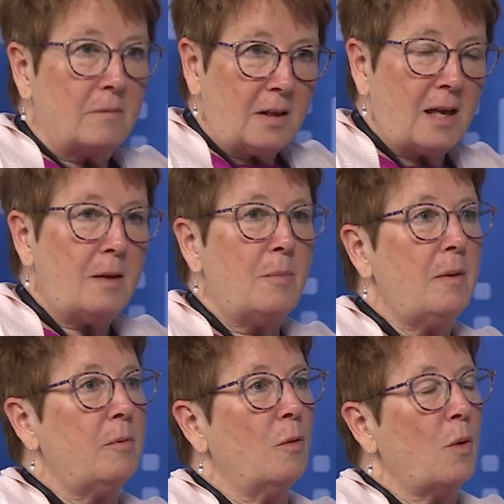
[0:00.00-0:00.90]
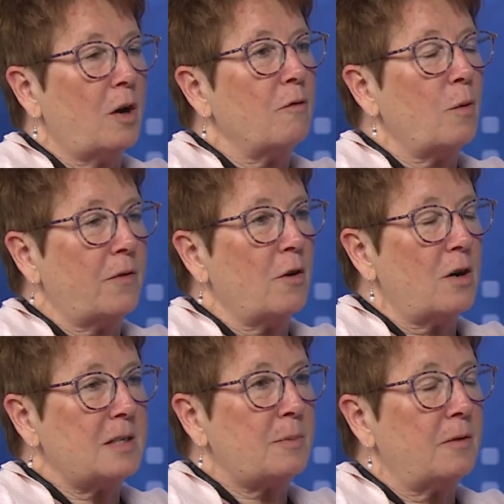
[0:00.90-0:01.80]
getting people aware of what the
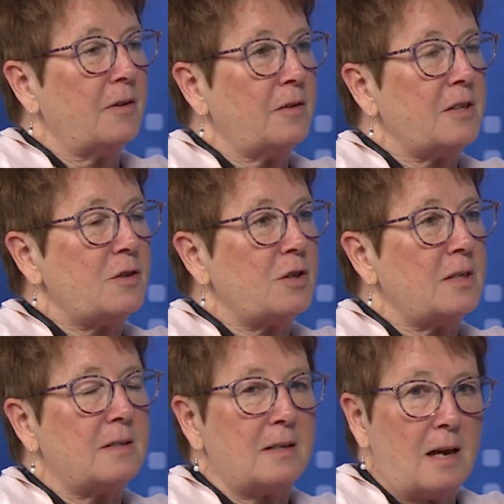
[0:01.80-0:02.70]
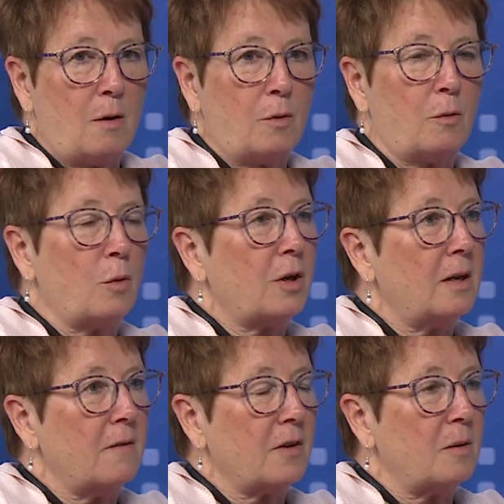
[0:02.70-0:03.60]
Hospital Foundation does and how we're working
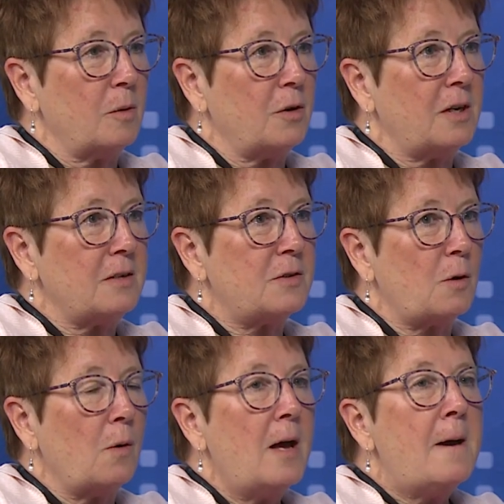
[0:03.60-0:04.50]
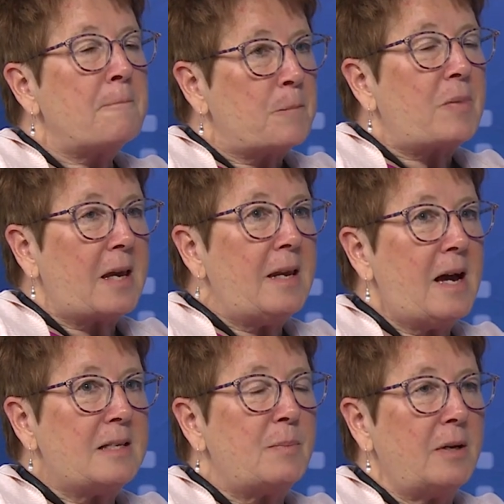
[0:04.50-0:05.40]
in the community. So it
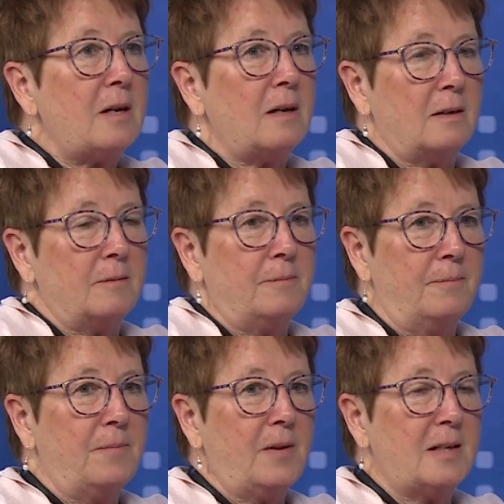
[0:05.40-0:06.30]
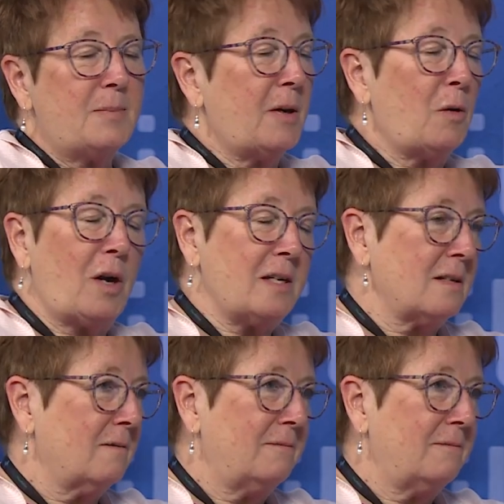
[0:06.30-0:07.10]
has been, it's been great.